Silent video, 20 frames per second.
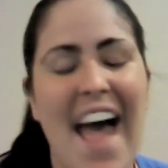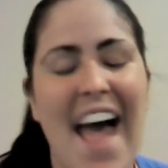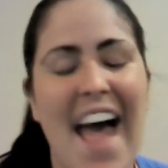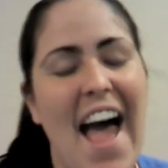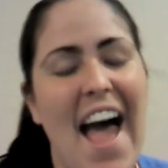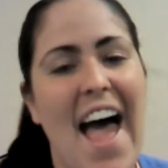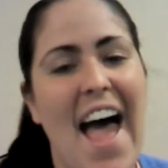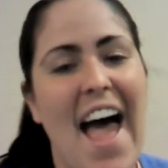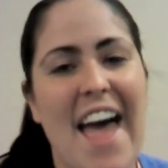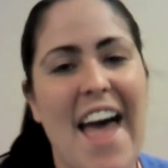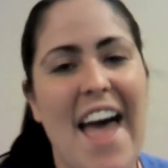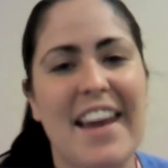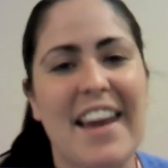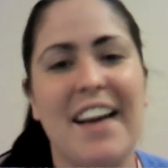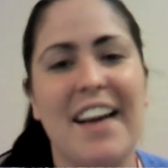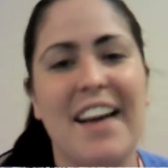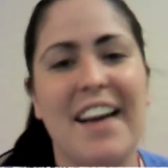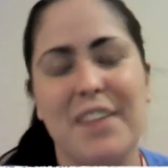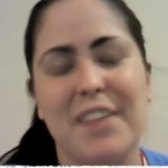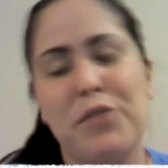And
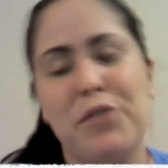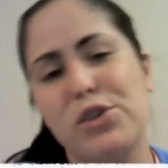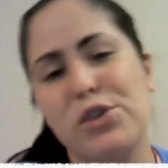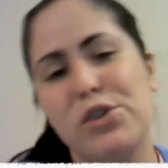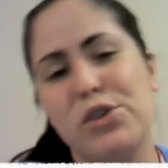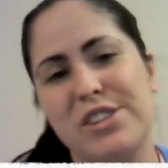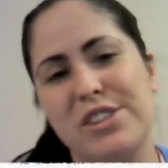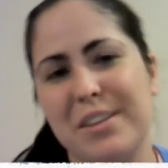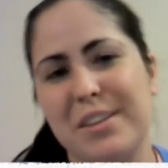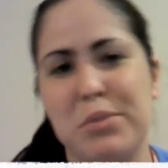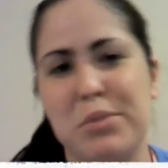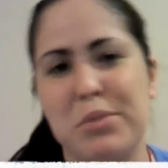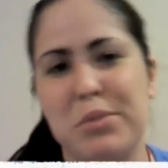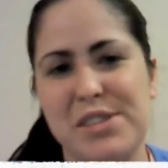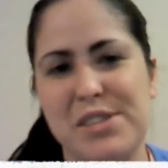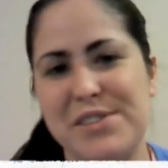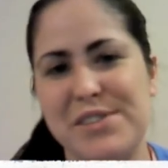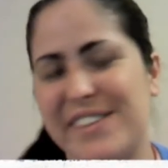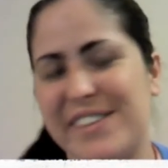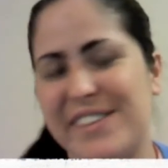unfortunately, Port
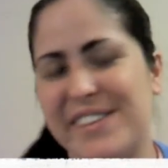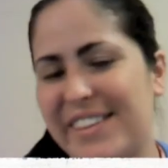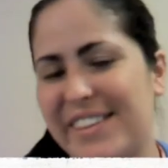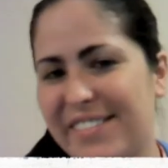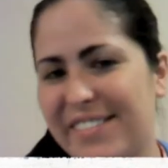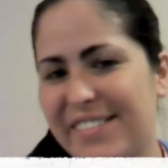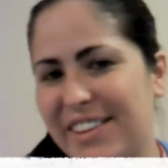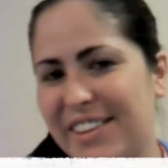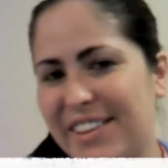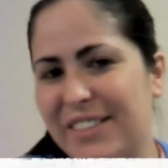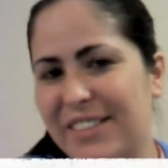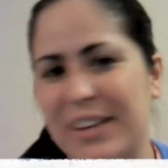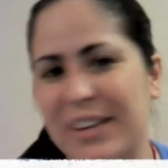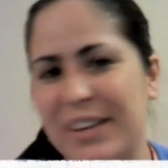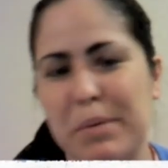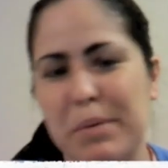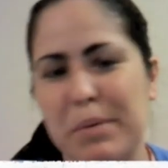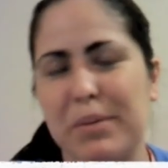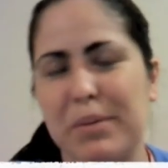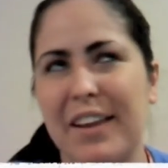St. Lucie didn't,
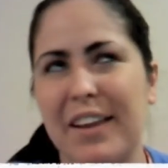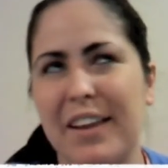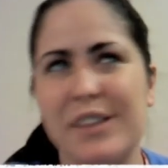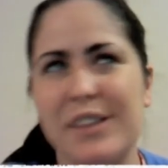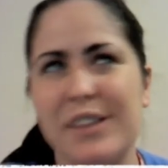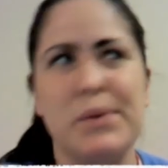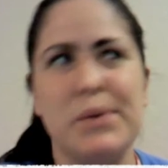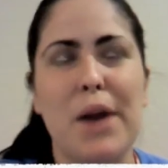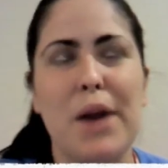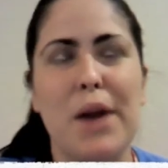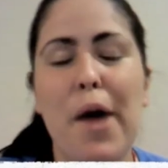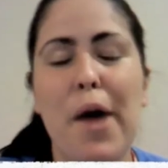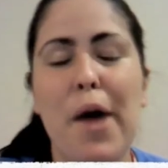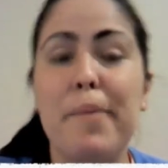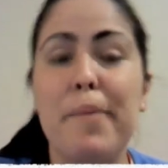keep up with that last one.